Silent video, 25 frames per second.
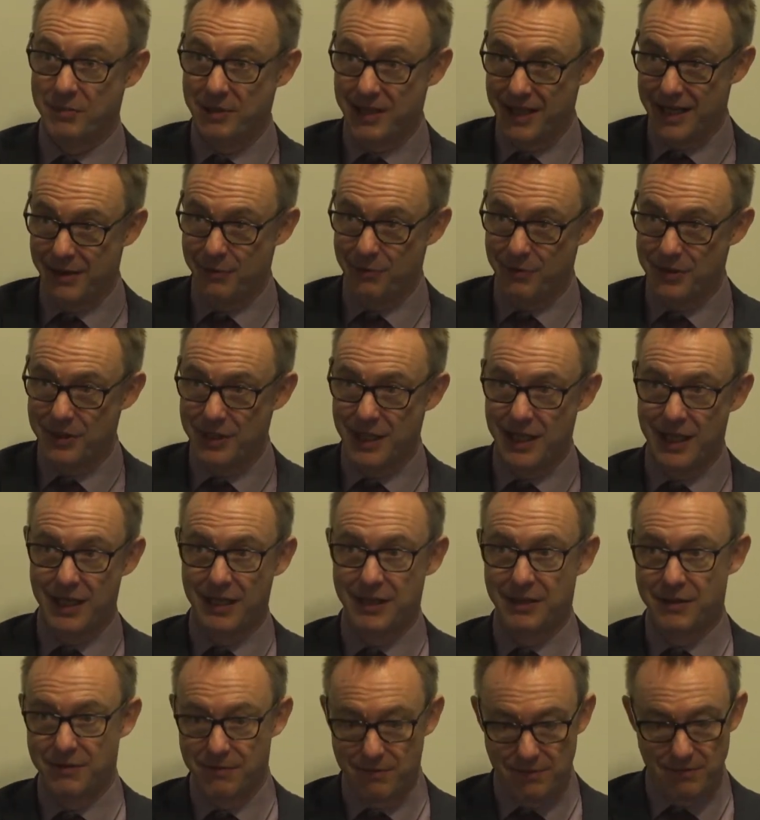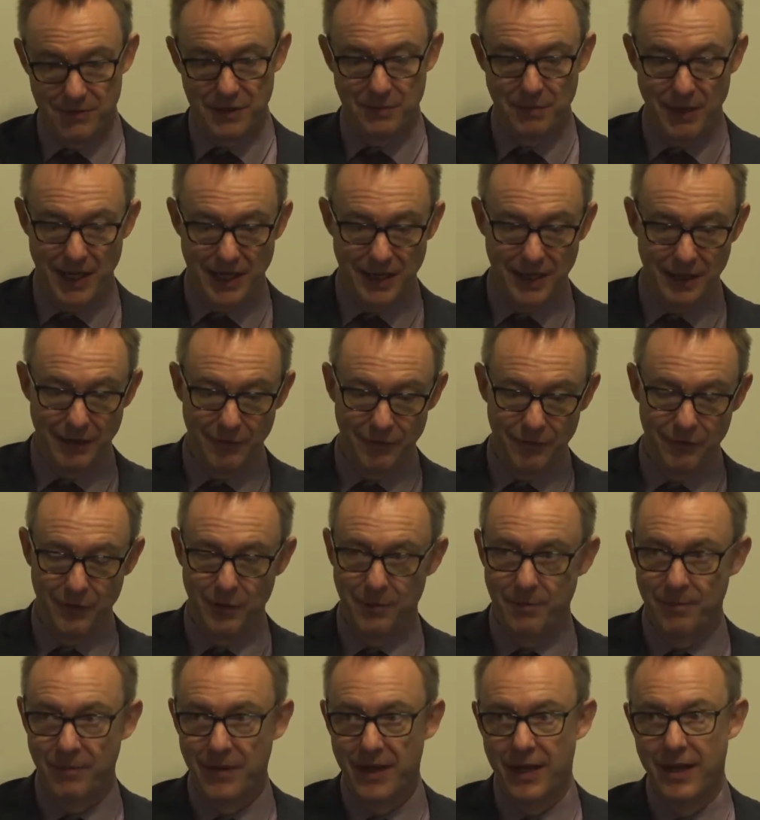I mean, that would take spending
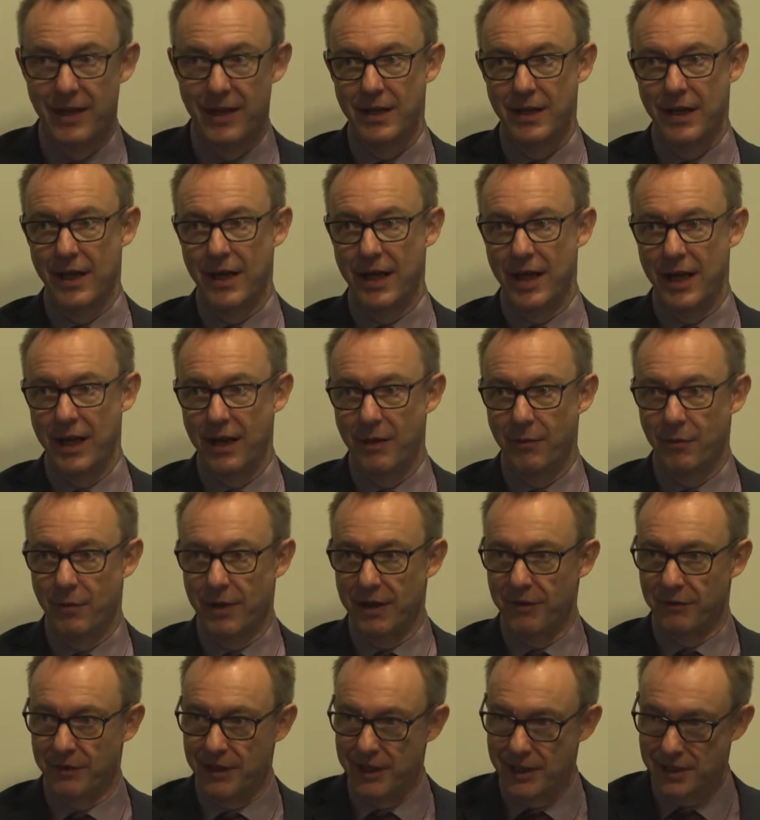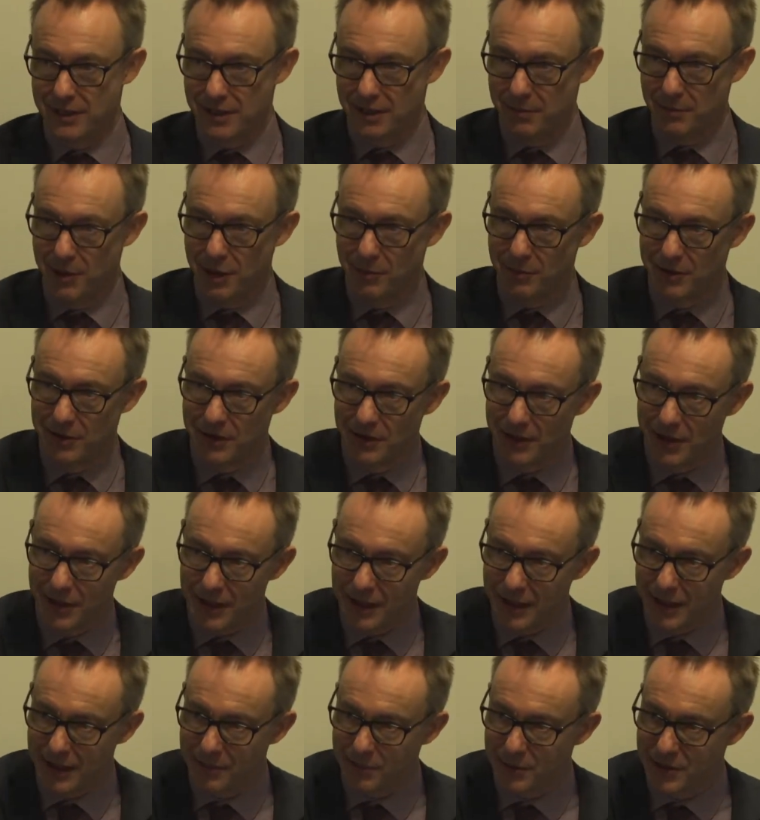from uh, whatever it is at the moment,
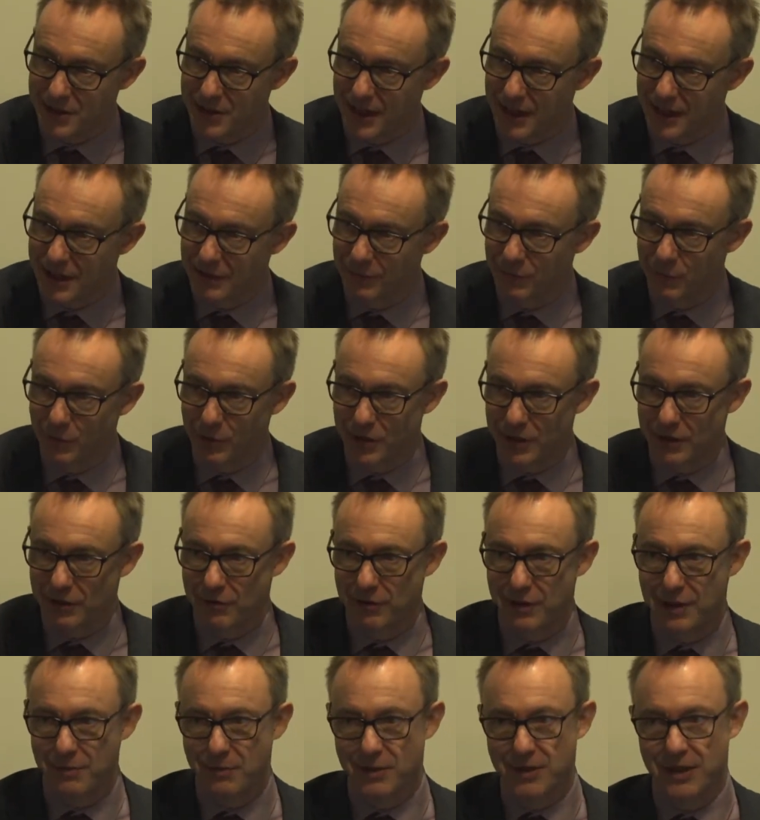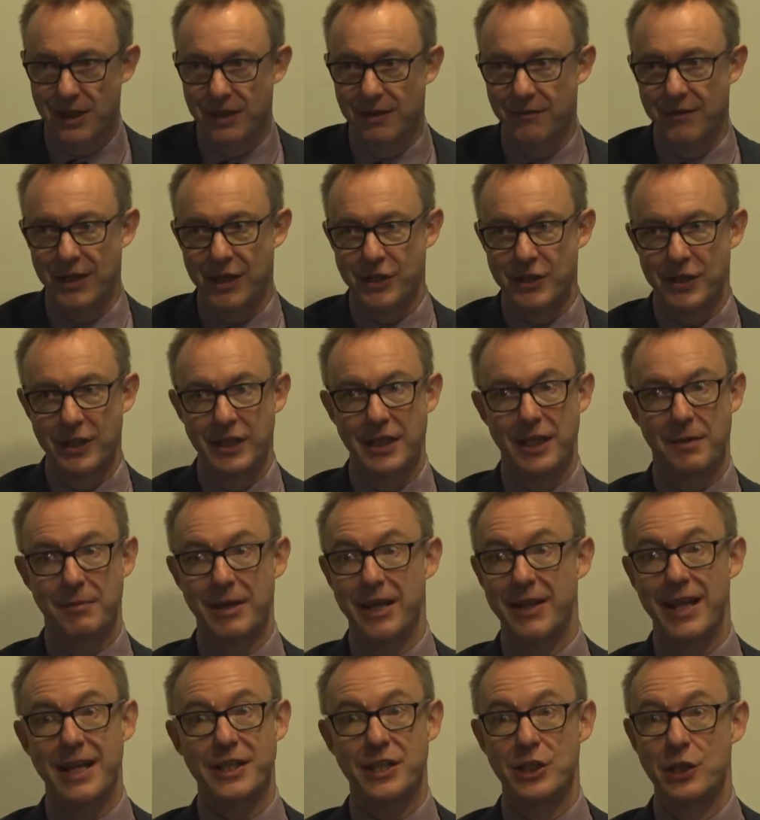38% to 43% of national income.
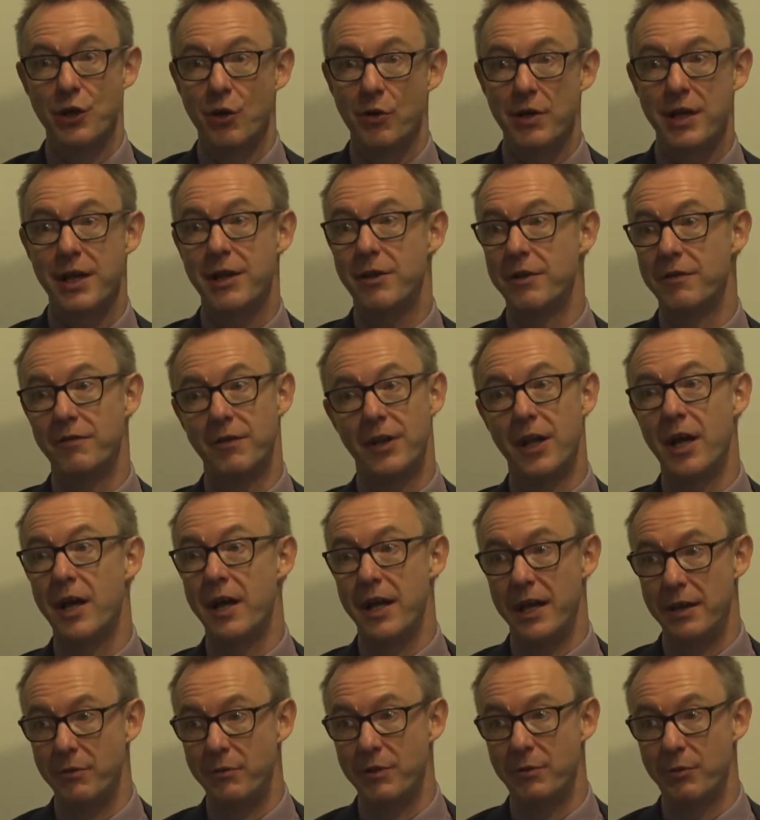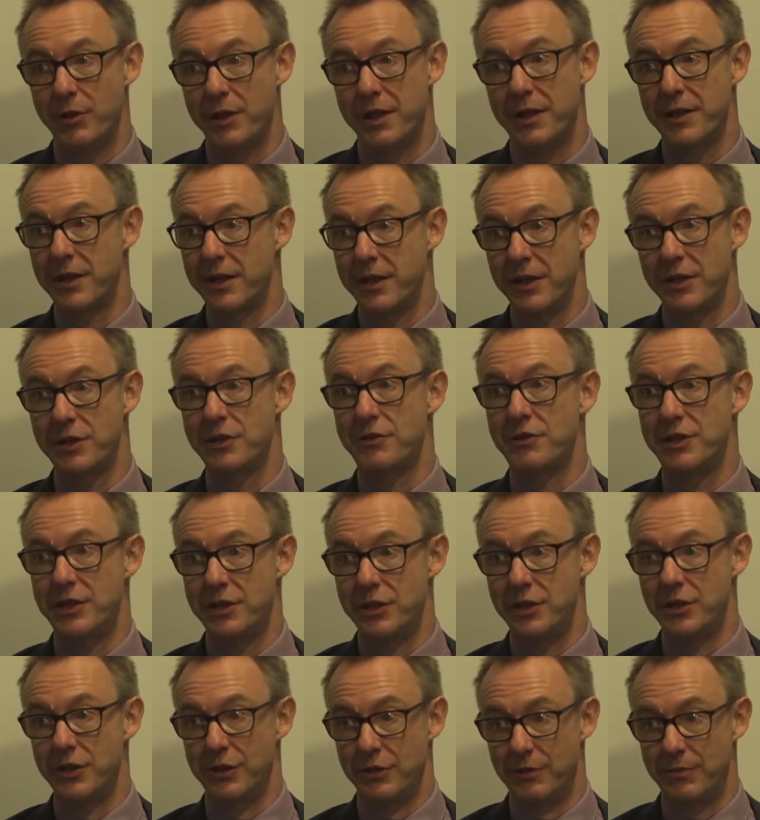Now, that's not out of line with what other countries
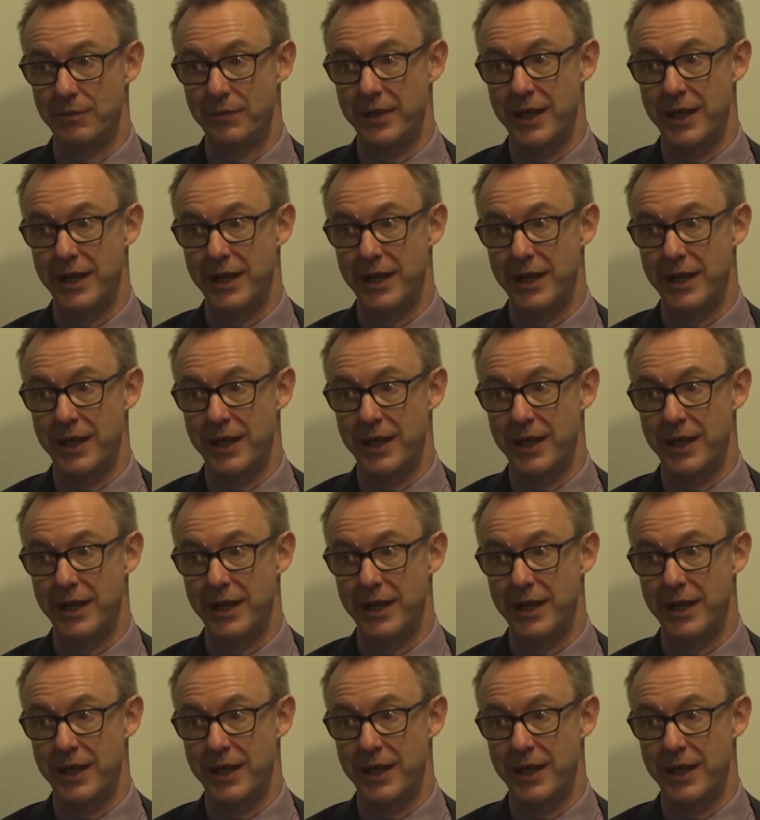do.